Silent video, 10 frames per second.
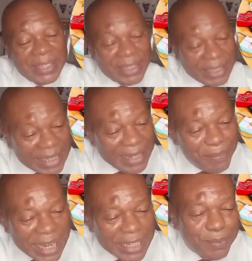as she
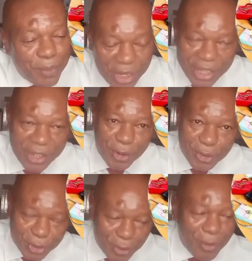makes money
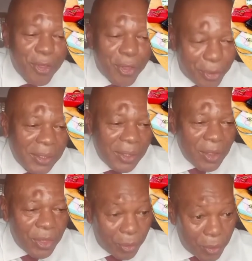also
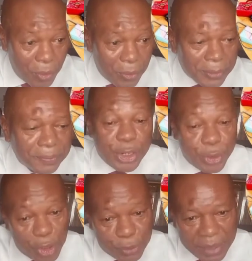through
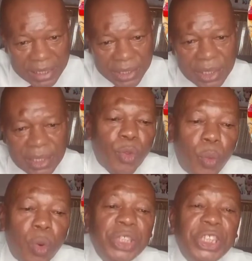endorsements.
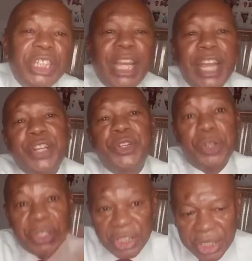Once she
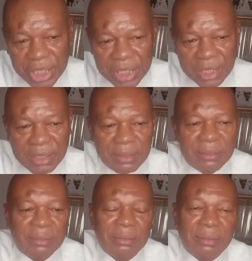endorses
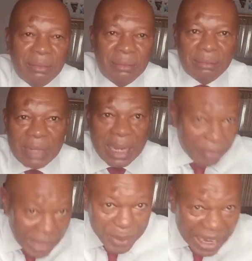
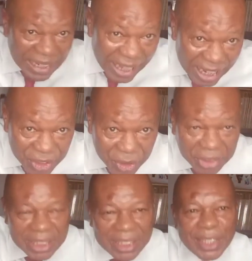maybe an
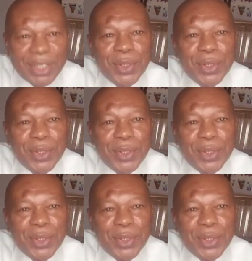exotic